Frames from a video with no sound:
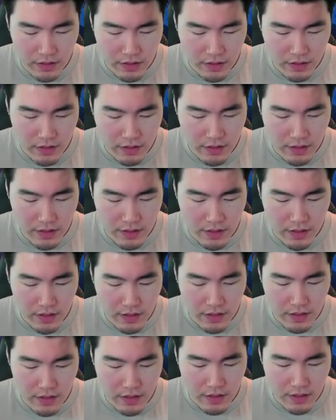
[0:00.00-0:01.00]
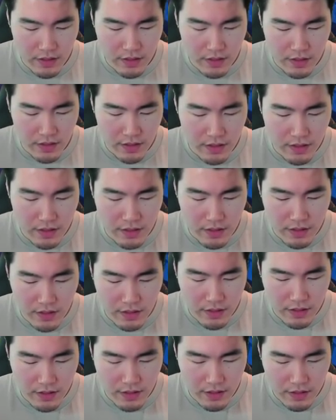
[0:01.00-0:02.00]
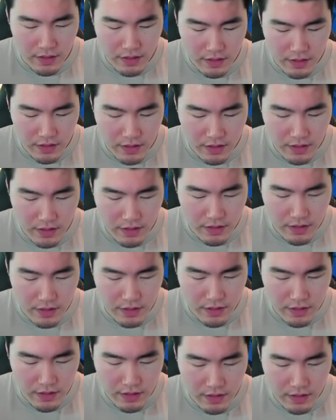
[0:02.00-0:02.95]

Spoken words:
Nothing is said.